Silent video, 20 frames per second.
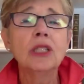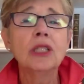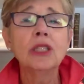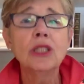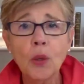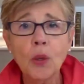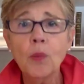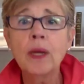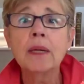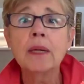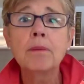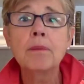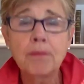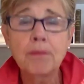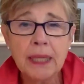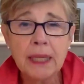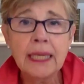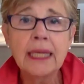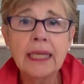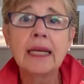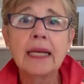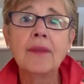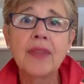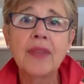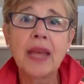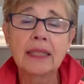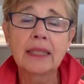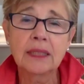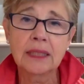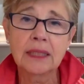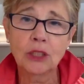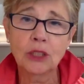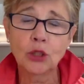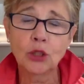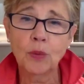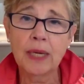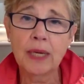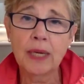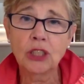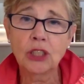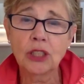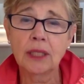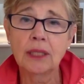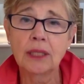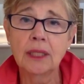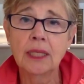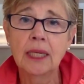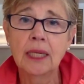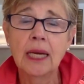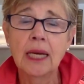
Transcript: You don't want to be in that situation.